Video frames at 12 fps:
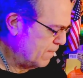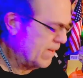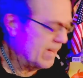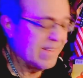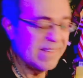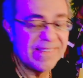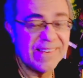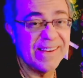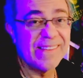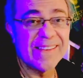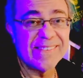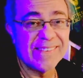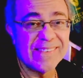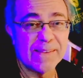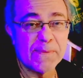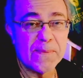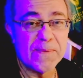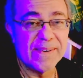but there's like lots of
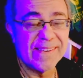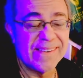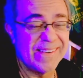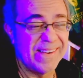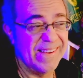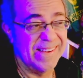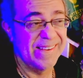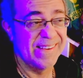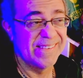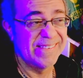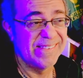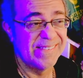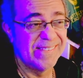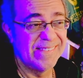stuff going on, I guess.